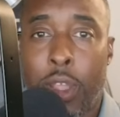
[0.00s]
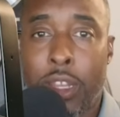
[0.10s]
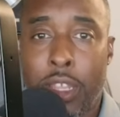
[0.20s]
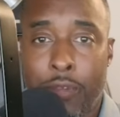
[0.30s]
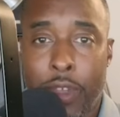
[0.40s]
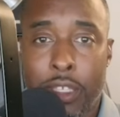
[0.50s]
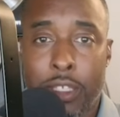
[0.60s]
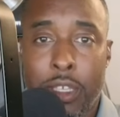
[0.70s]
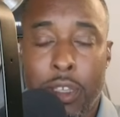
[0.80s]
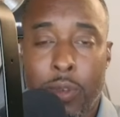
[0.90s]

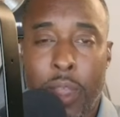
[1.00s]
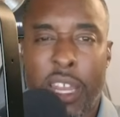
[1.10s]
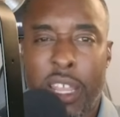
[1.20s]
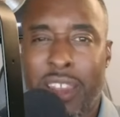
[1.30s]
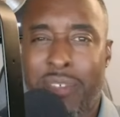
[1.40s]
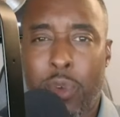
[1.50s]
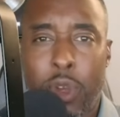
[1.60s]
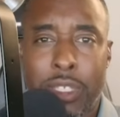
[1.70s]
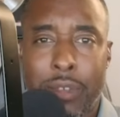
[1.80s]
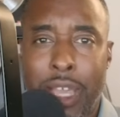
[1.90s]
defense, right? And, of
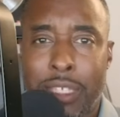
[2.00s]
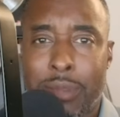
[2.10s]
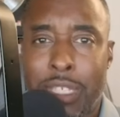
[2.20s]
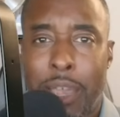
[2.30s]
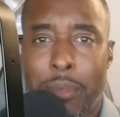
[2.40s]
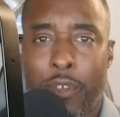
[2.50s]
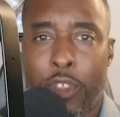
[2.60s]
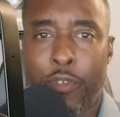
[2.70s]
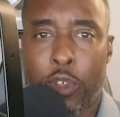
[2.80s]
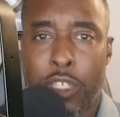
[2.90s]
course, they've got some time before
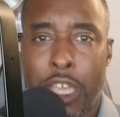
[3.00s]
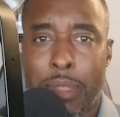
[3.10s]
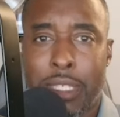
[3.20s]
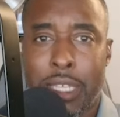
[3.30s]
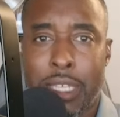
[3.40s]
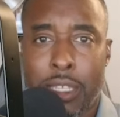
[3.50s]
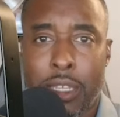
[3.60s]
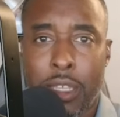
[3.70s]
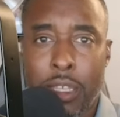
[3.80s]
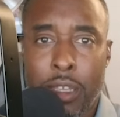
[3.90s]
the first game of the
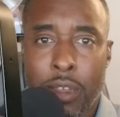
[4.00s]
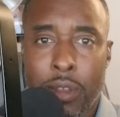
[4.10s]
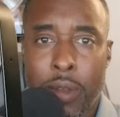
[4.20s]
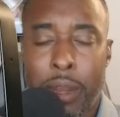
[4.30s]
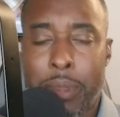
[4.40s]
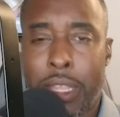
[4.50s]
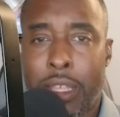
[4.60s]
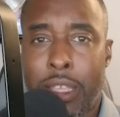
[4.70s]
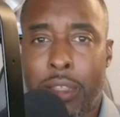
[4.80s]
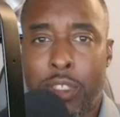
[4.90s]
season, right? I mean,
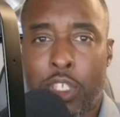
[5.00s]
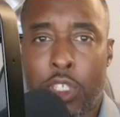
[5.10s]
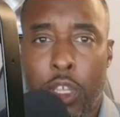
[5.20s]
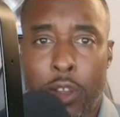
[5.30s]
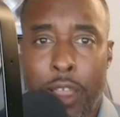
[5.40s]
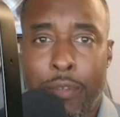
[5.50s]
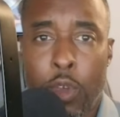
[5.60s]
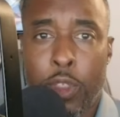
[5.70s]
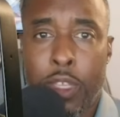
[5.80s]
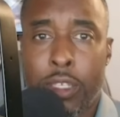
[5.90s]
they just have
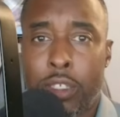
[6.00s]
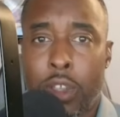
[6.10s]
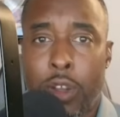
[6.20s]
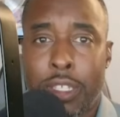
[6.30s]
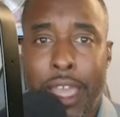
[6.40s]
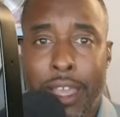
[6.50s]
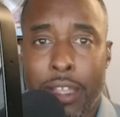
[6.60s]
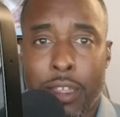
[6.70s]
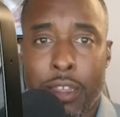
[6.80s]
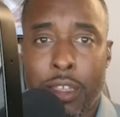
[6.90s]
only started
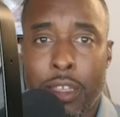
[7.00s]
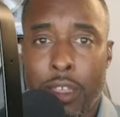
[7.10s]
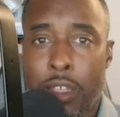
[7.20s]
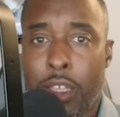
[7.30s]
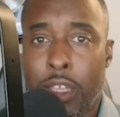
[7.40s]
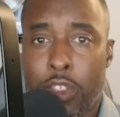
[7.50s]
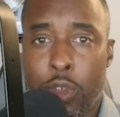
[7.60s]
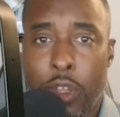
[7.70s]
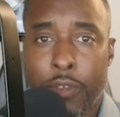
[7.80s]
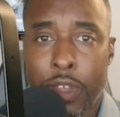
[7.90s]
tackling in
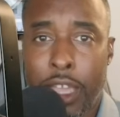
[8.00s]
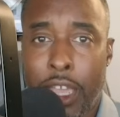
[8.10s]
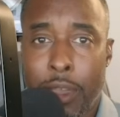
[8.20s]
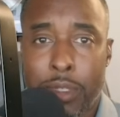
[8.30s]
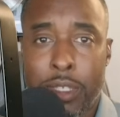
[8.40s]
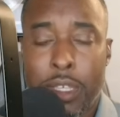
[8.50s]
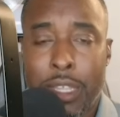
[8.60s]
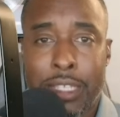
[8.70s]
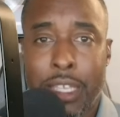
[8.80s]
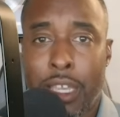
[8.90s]
two different games.
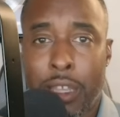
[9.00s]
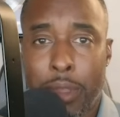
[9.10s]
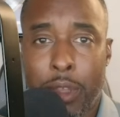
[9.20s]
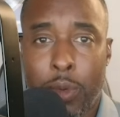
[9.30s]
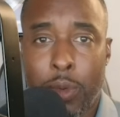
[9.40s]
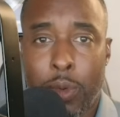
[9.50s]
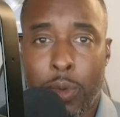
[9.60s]
That's it. I mean, there was